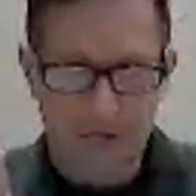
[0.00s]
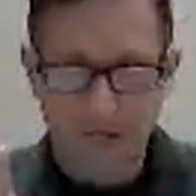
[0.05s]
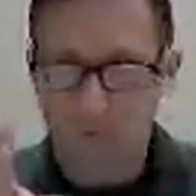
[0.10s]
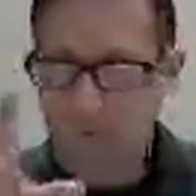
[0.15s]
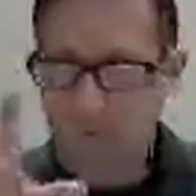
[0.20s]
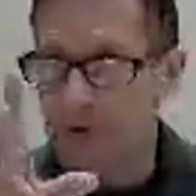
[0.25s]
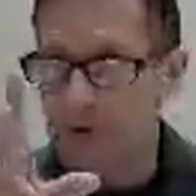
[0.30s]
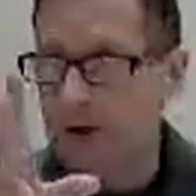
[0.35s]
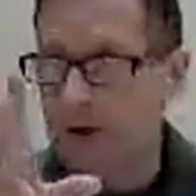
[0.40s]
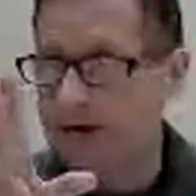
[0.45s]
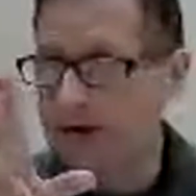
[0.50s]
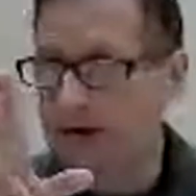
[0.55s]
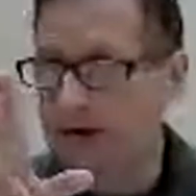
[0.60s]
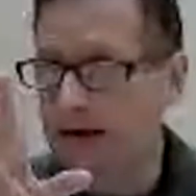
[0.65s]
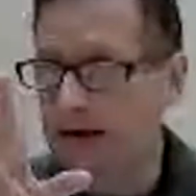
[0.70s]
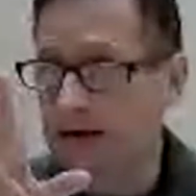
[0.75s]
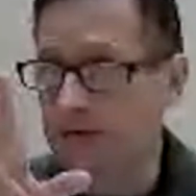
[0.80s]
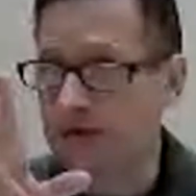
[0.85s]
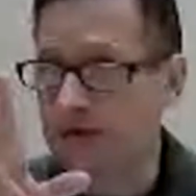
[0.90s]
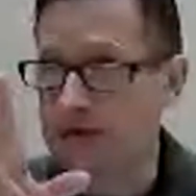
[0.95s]
right
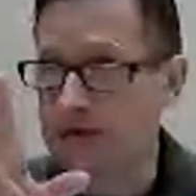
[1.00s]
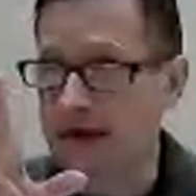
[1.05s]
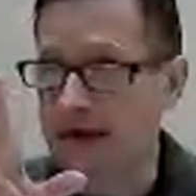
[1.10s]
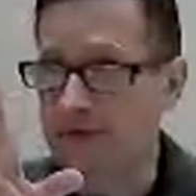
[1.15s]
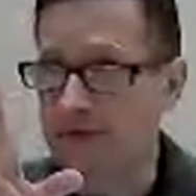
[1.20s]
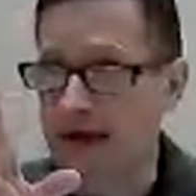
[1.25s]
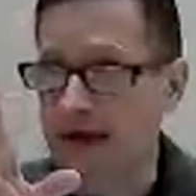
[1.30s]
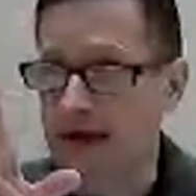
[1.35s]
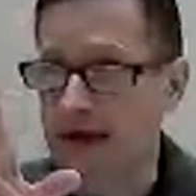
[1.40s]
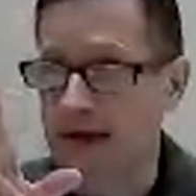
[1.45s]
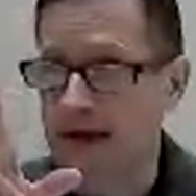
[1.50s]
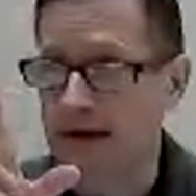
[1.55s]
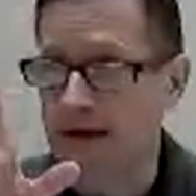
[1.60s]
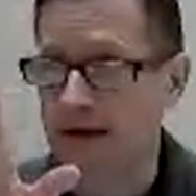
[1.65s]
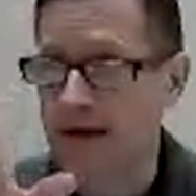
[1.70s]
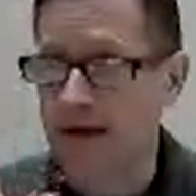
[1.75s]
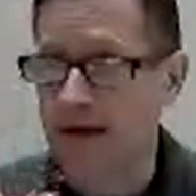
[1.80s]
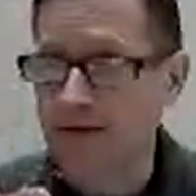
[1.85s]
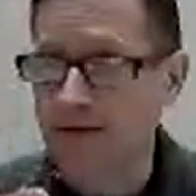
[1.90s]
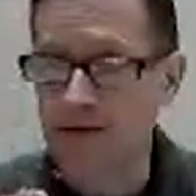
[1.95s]
now, off the top of my head,
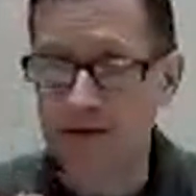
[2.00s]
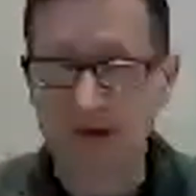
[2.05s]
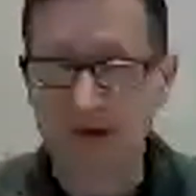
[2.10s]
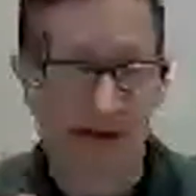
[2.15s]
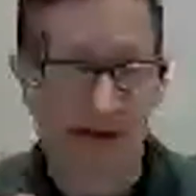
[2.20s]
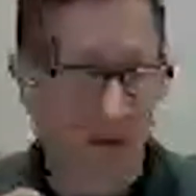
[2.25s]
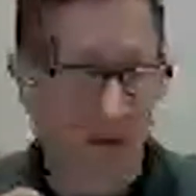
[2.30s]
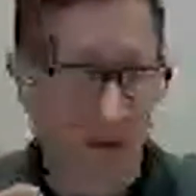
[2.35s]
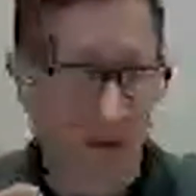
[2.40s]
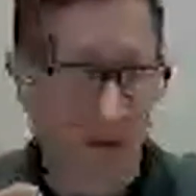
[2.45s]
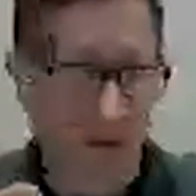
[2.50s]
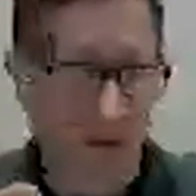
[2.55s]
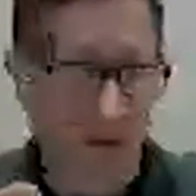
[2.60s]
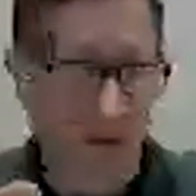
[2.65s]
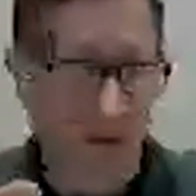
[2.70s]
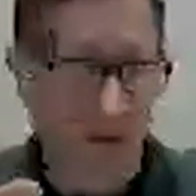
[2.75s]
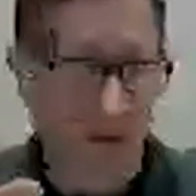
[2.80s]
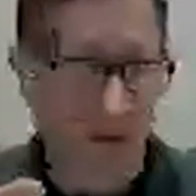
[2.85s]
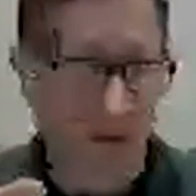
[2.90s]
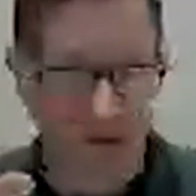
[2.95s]
it's normally
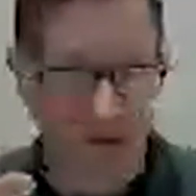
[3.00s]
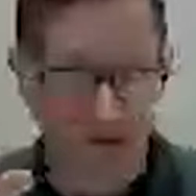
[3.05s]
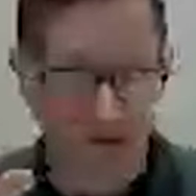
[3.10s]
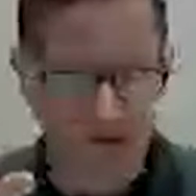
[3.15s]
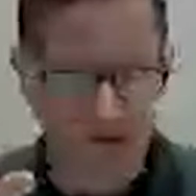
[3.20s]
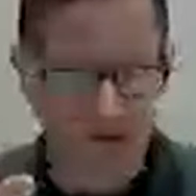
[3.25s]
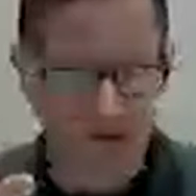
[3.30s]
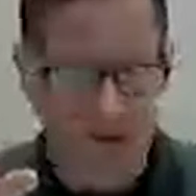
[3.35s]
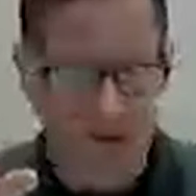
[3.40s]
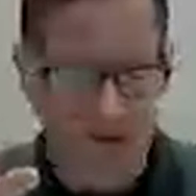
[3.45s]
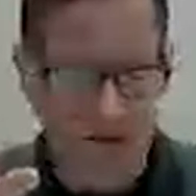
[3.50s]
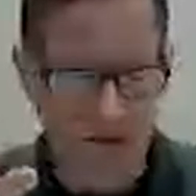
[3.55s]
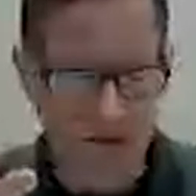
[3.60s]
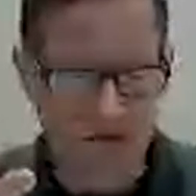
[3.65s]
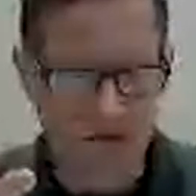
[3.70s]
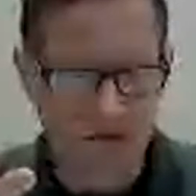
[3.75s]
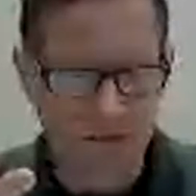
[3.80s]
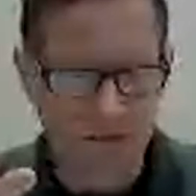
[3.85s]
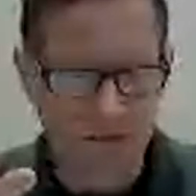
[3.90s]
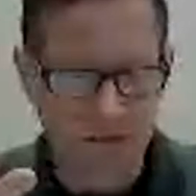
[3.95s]

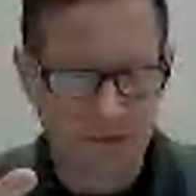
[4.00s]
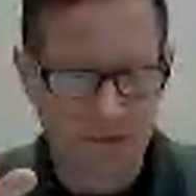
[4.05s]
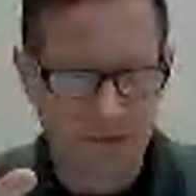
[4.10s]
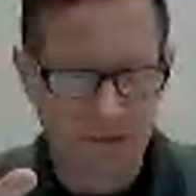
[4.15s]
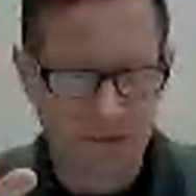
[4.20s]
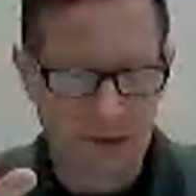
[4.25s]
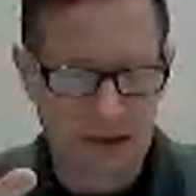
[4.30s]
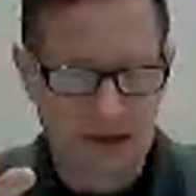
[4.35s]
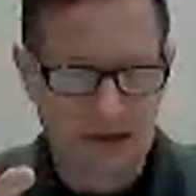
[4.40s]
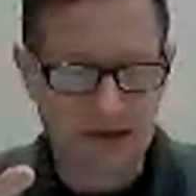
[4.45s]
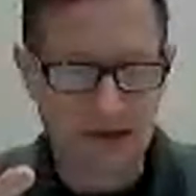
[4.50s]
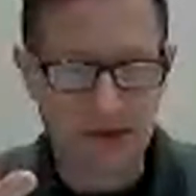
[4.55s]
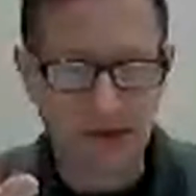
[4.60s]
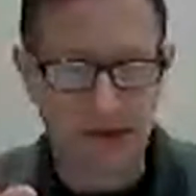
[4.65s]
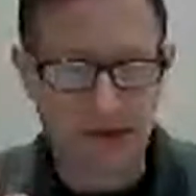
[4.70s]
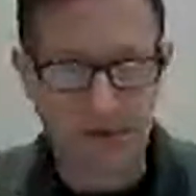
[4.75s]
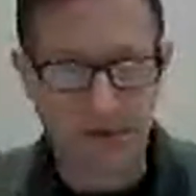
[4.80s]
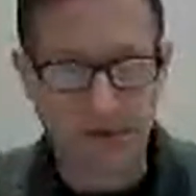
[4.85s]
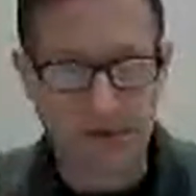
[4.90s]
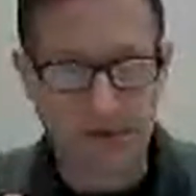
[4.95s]
135 kids
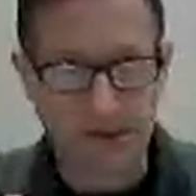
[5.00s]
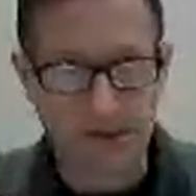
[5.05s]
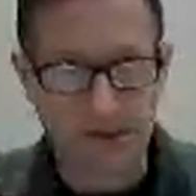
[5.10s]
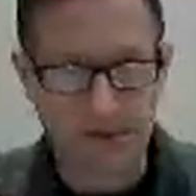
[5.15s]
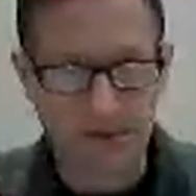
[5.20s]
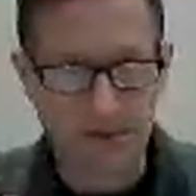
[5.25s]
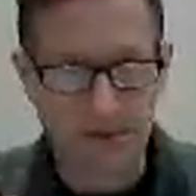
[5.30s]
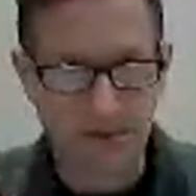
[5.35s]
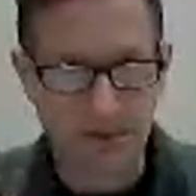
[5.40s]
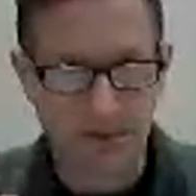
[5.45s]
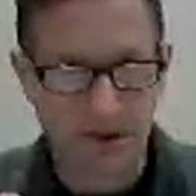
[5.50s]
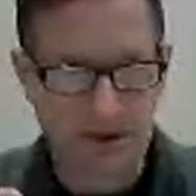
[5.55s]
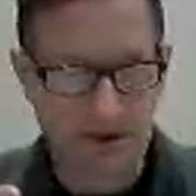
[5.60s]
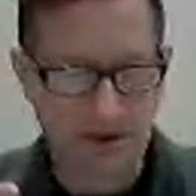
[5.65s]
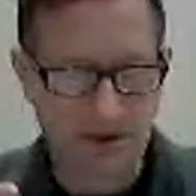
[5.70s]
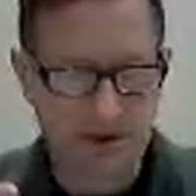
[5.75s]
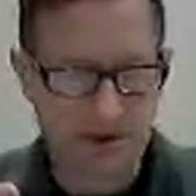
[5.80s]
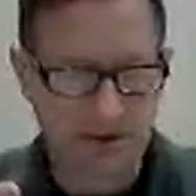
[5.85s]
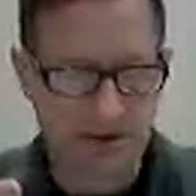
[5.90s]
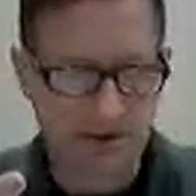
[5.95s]
who we can put
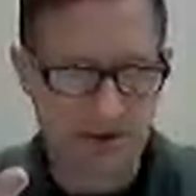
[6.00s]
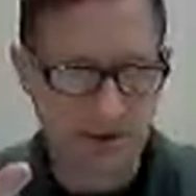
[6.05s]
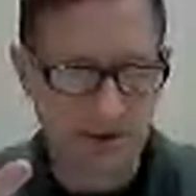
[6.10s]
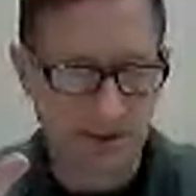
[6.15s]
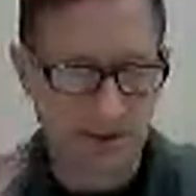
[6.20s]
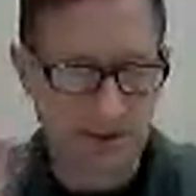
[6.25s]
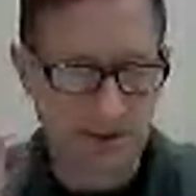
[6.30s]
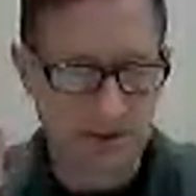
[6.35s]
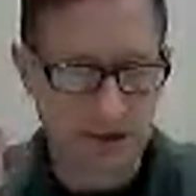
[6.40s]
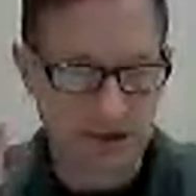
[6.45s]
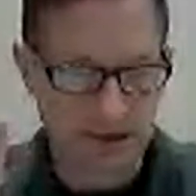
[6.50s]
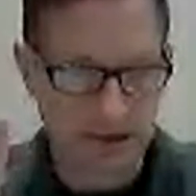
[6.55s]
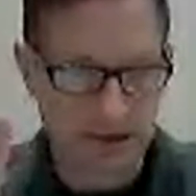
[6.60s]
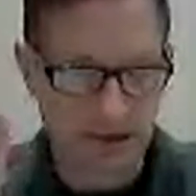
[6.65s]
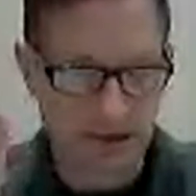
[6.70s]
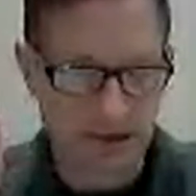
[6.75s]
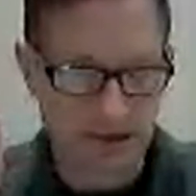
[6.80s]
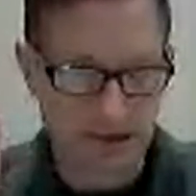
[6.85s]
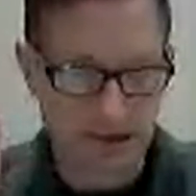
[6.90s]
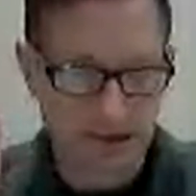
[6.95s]
into school-age
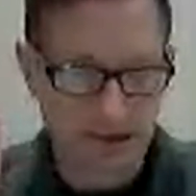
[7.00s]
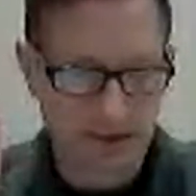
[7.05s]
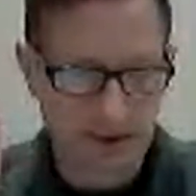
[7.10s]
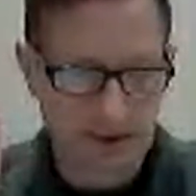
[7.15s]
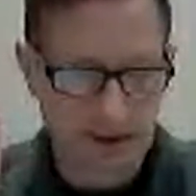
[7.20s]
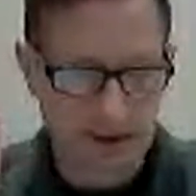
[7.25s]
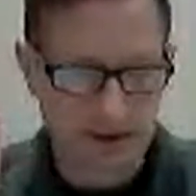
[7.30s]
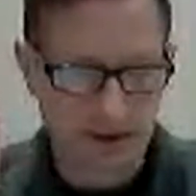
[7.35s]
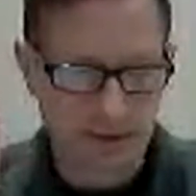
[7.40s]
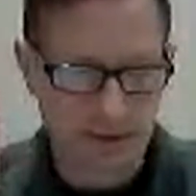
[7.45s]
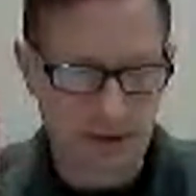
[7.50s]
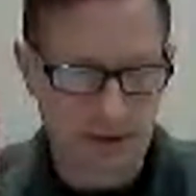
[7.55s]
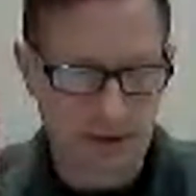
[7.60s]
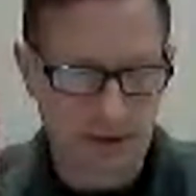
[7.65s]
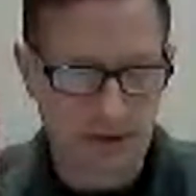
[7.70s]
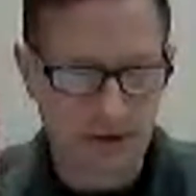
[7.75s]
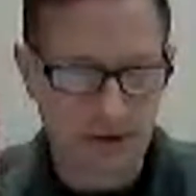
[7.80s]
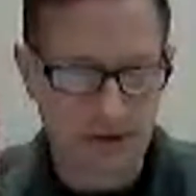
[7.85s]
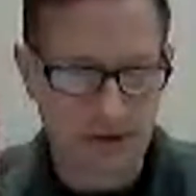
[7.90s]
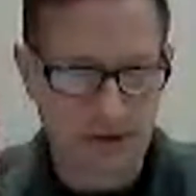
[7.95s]
care.
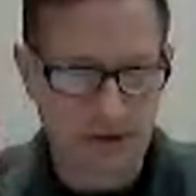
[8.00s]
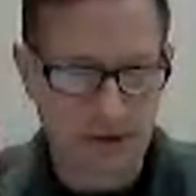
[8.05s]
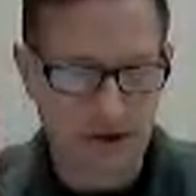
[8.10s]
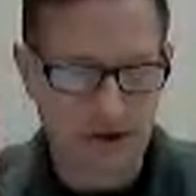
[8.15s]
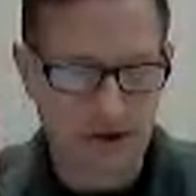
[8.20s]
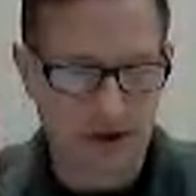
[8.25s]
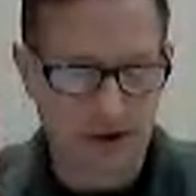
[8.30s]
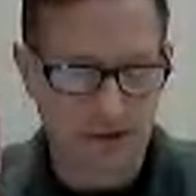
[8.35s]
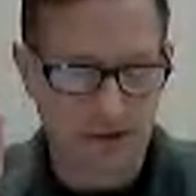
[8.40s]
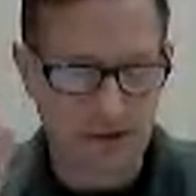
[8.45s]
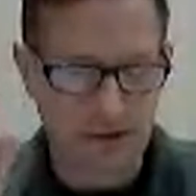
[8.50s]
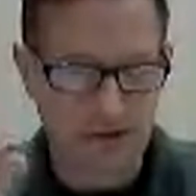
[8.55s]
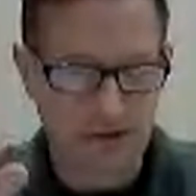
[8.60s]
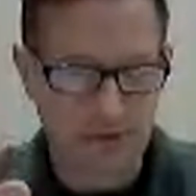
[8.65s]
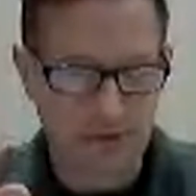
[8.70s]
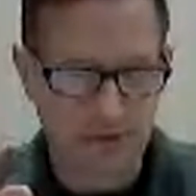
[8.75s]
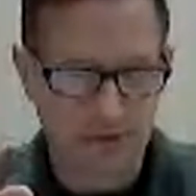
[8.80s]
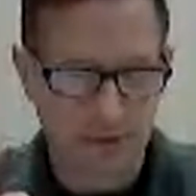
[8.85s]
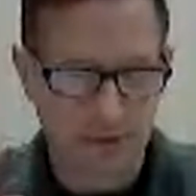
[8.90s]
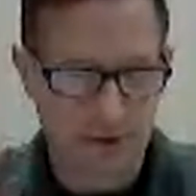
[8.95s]
During
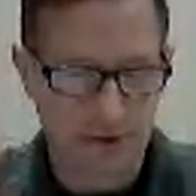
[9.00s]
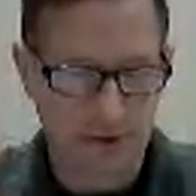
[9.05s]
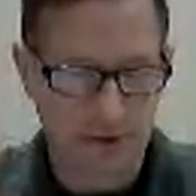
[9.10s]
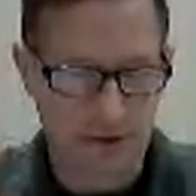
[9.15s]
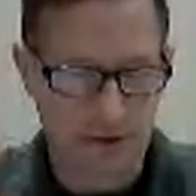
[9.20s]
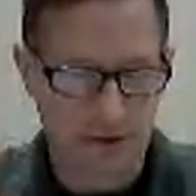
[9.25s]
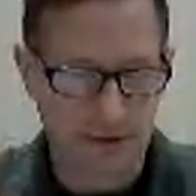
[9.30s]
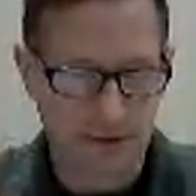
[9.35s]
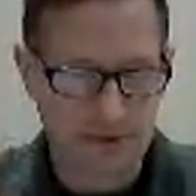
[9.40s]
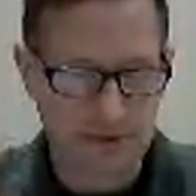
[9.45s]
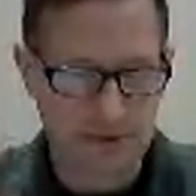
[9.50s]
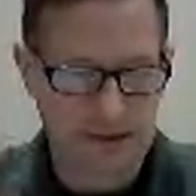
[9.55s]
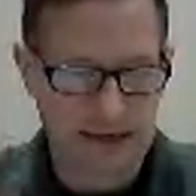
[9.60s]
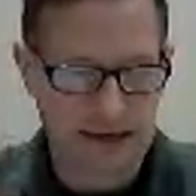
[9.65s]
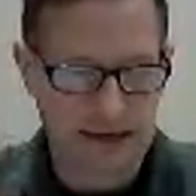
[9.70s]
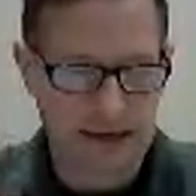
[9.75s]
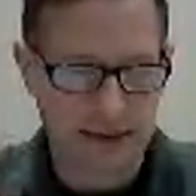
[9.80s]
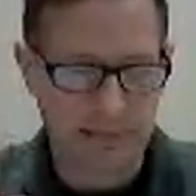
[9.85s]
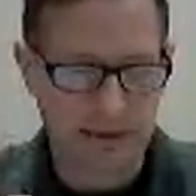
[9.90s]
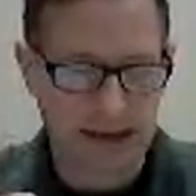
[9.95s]
COVID, we're
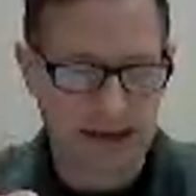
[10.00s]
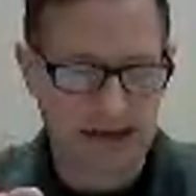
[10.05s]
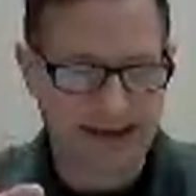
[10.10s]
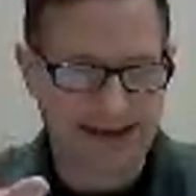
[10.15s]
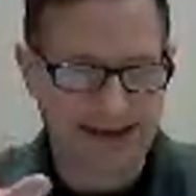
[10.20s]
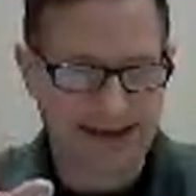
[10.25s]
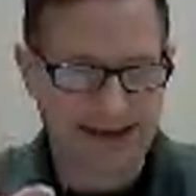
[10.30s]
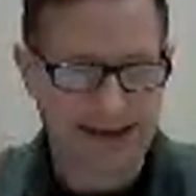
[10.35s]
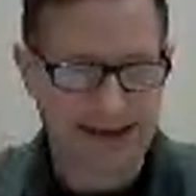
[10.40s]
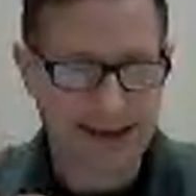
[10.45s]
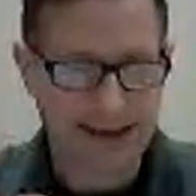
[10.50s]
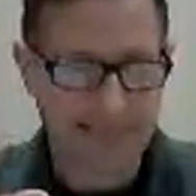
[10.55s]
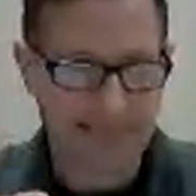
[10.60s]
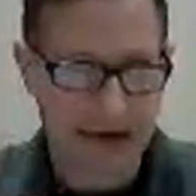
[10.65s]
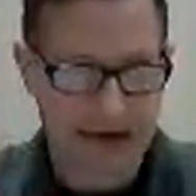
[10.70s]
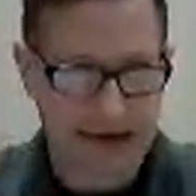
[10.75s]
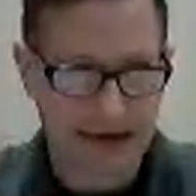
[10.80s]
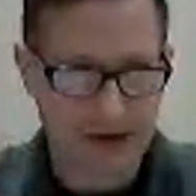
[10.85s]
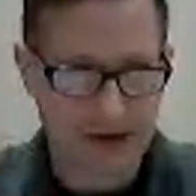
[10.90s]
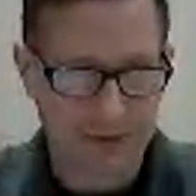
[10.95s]
sitting about a 90
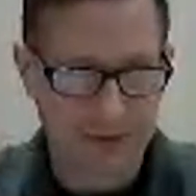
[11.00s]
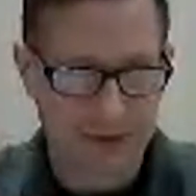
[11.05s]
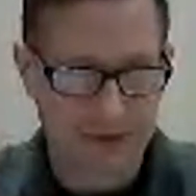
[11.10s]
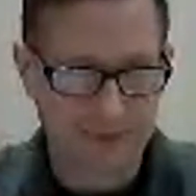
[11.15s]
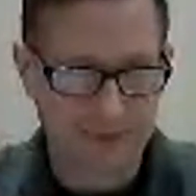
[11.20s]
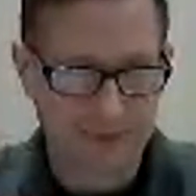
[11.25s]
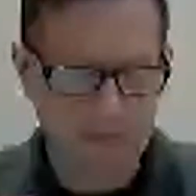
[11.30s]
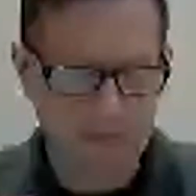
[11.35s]
maximum.